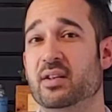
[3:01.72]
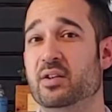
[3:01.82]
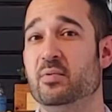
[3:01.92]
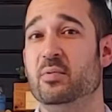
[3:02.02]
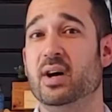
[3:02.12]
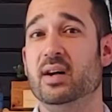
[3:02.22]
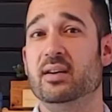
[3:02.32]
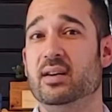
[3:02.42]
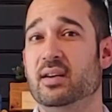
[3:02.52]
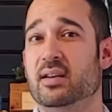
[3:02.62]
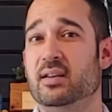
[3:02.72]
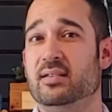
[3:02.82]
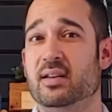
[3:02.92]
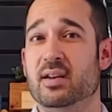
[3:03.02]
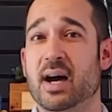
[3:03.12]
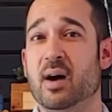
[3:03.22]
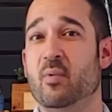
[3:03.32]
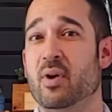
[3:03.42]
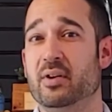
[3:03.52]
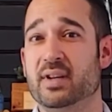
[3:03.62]
that you want to not
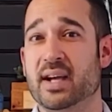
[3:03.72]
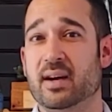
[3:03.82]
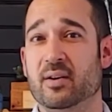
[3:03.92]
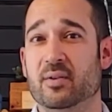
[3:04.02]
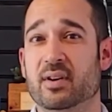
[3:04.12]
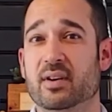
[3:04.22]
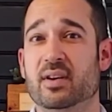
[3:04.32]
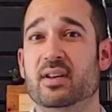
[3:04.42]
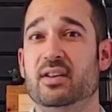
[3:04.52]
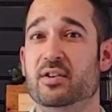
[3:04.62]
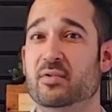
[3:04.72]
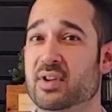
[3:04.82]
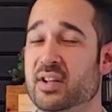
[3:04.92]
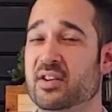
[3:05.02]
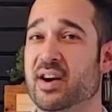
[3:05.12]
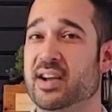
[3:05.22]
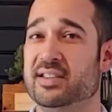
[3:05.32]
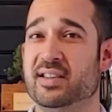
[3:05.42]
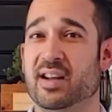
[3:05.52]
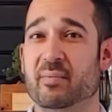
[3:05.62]
water down, you need your
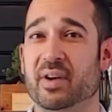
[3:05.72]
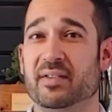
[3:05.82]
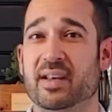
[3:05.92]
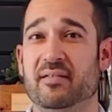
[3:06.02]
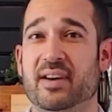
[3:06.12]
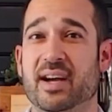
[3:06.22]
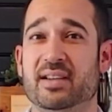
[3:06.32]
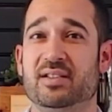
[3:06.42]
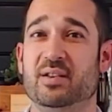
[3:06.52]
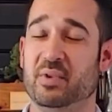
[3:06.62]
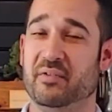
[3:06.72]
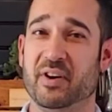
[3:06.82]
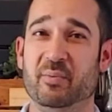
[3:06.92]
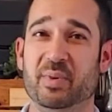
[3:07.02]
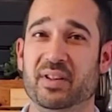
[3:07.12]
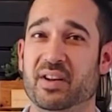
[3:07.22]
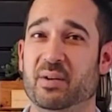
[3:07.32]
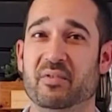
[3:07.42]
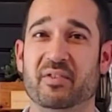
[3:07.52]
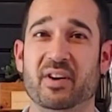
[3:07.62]
ice to not melt that fast. We've all been there.
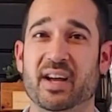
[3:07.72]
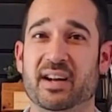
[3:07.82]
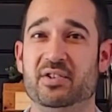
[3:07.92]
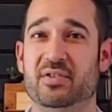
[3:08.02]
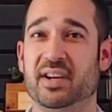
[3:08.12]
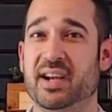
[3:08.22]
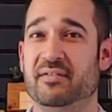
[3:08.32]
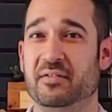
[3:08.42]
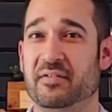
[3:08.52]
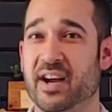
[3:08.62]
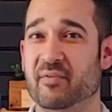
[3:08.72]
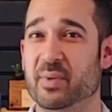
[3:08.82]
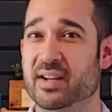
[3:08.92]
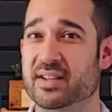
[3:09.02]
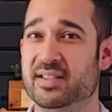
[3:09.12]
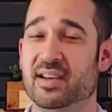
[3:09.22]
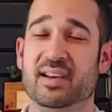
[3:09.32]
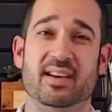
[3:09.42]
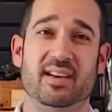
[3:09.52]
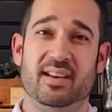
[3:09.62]
We've all had a drink after 5 minutes.
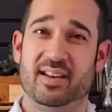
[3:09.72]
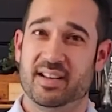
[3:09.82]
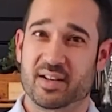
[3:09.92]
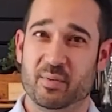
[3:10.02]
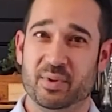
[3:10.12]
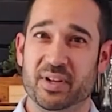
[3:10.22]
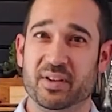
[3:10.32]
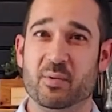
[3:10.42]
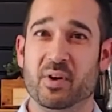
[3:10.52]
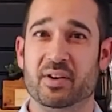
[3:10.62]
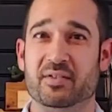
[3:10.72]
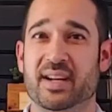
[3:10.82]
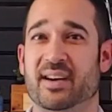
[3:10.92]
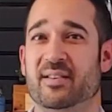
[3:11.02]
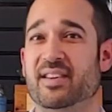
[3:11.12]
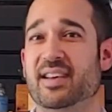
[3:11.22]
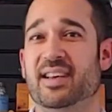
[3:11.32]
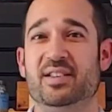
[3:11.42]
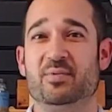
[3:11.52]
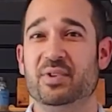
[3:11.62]
It's completely watered down.
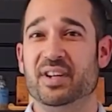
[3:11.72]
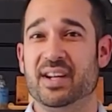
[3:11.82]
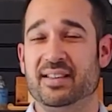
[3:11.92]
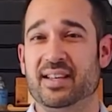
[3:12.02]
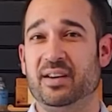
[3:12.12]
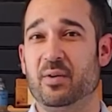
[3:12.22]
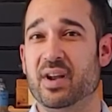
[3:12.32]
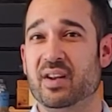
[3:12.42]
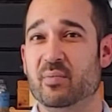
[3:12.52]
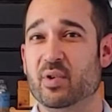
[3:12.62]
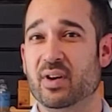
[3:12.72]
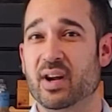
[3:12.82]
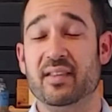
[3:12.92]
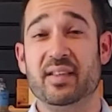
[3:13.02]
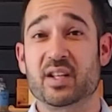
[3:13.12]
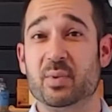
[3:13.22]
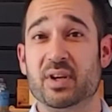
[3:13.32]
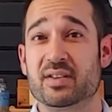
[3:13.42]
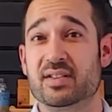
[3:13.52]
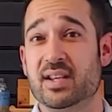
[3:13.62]
It's really not that great anymore. And that's
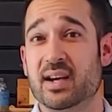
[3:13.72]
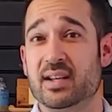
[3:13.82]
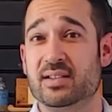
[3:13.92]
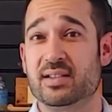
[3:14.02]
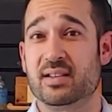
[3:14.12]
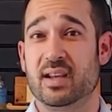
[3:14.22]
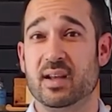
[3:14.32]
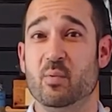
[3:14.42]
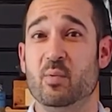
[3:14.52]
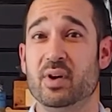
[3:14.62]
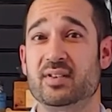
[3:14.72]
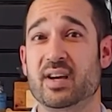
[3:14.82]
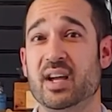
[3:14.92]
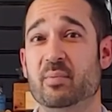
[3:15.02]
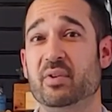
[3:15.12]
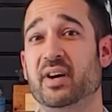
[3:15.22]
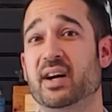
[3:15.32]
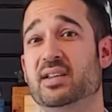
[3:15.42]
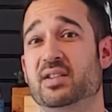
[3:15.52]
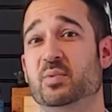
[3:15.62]
because the ice and what type of
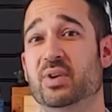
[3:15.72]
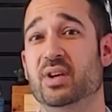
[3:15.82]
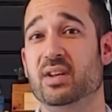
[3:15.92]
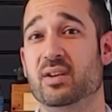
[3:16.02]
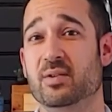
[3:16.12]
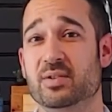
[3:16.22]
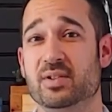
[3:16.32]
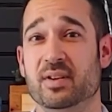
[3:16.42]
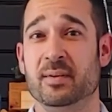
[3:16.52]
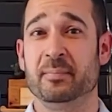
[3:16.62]
ice is being used.